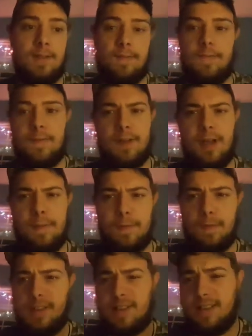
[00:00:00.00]
For a couple
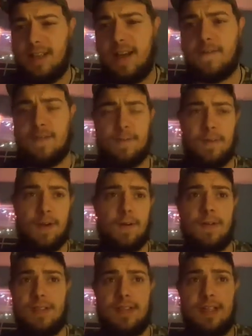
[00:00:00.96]
reasons, having some
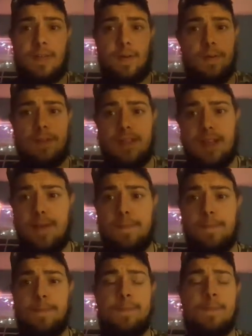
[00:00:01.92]
courtesy towards
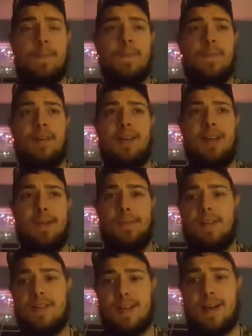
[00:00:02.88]
him, and
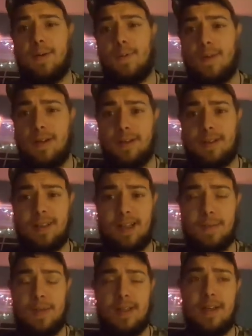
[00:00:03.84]
because I don't want to
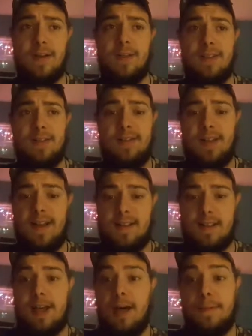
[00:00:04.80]
claim a deer that has
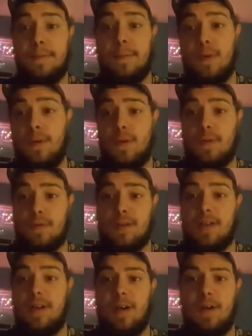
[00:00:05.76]
a couple bullet holes
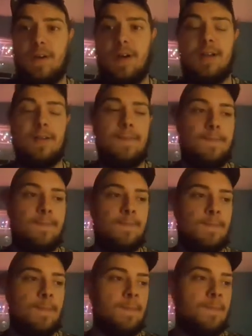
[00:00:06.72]
in it already.
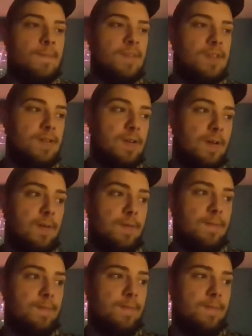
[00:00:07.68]
So